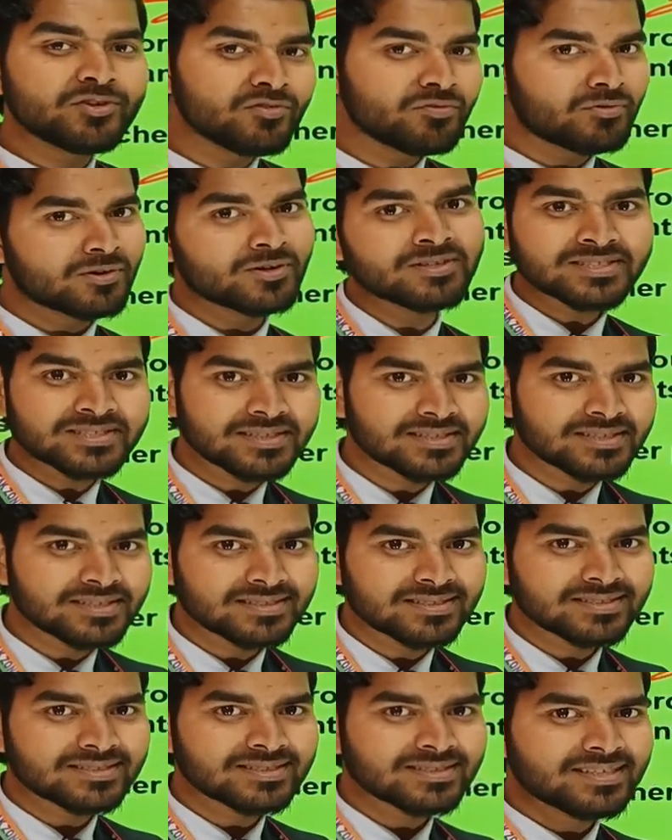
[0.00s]
do
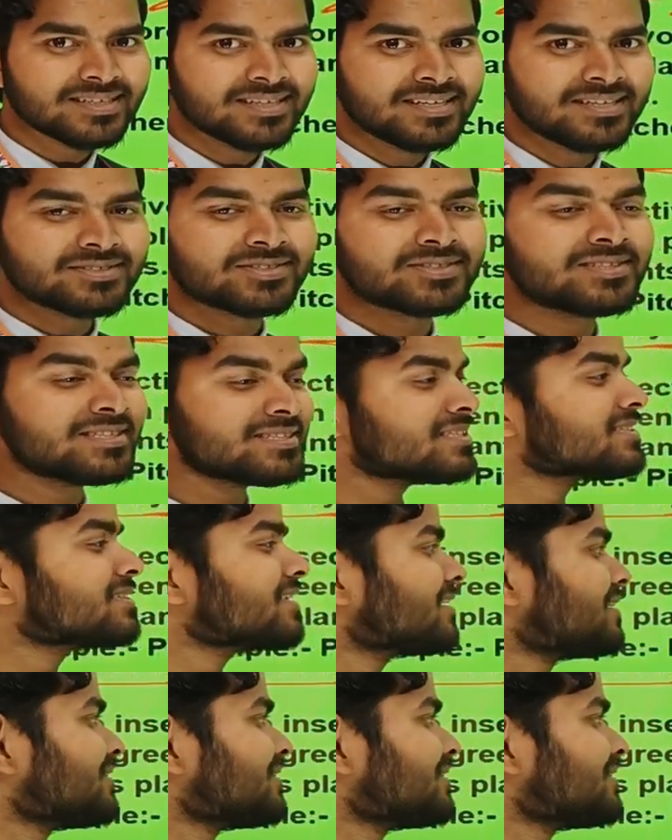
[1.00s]
photosynthesis. So this is the